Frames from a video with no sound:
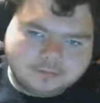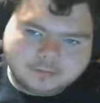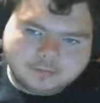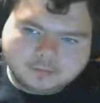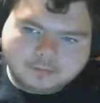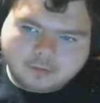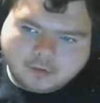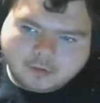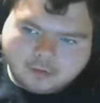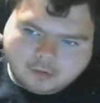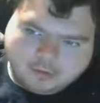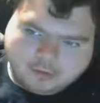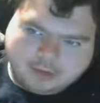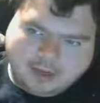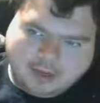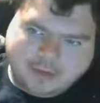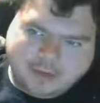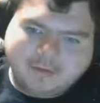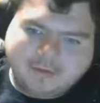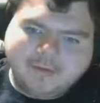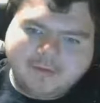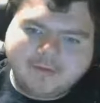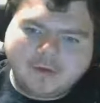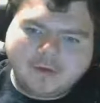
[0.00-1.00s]
So tell me
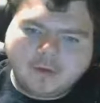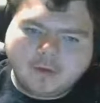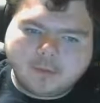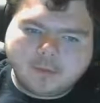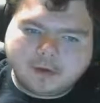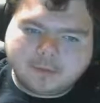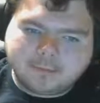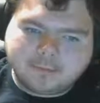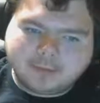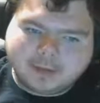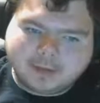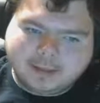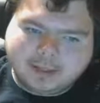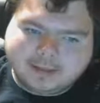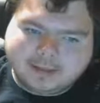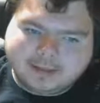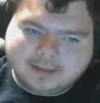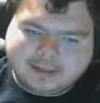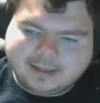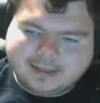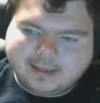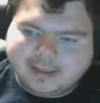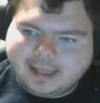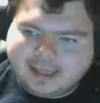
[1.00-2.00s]
if y'all want me to play
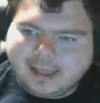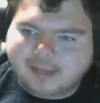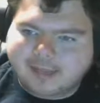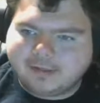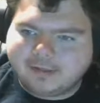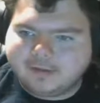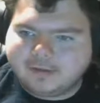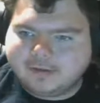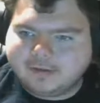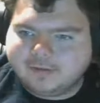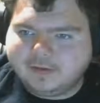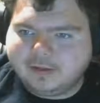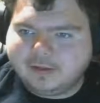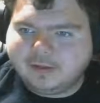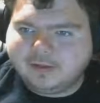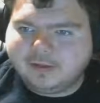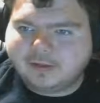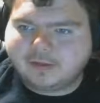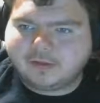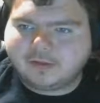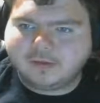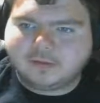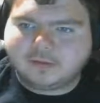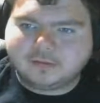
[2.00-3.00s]
The Last of
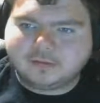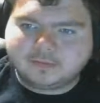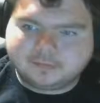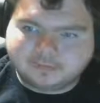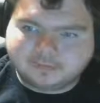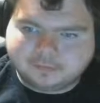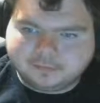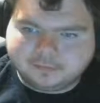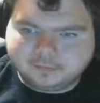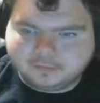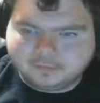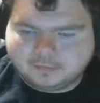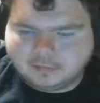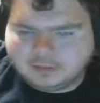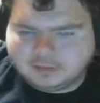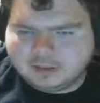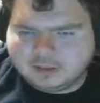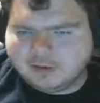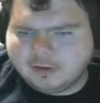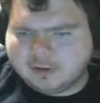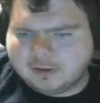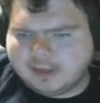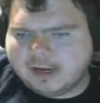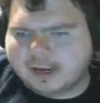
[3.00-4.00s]
Us. No,
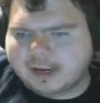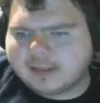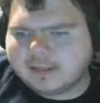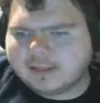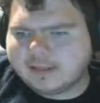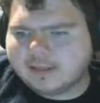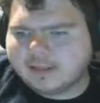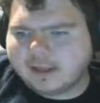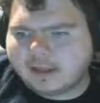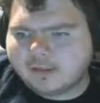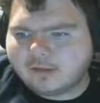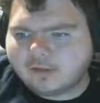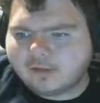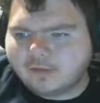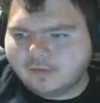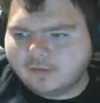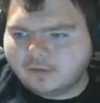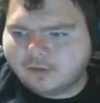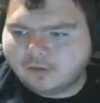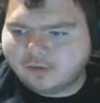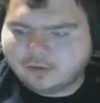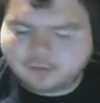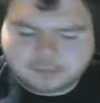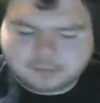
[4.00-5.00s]
that ain't The Last of
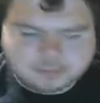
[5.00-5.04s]
Us.